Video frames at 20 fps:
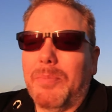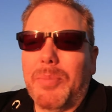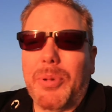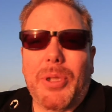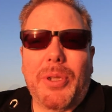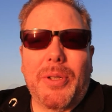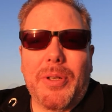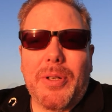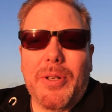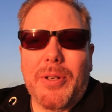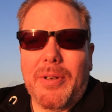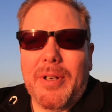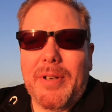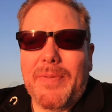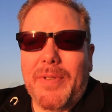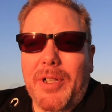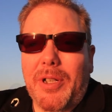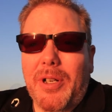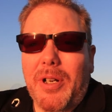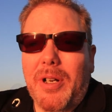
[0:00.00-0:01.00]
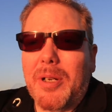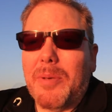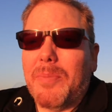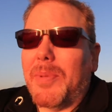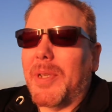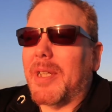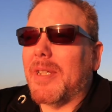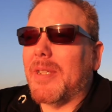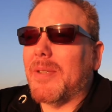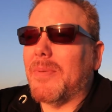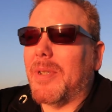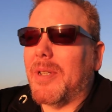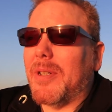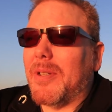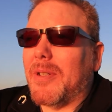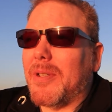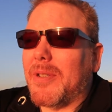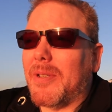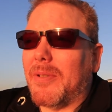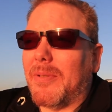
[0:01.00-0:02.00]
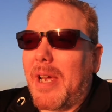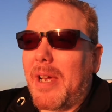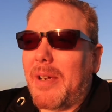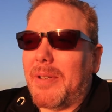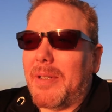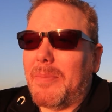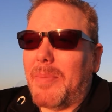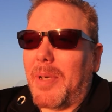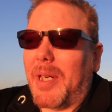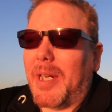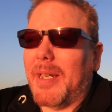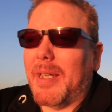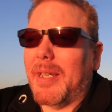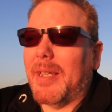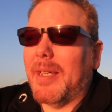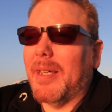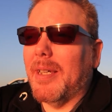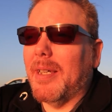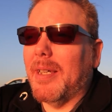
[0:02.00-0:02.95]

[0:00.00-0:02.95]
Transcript: blurred or even gone because we are surrounded by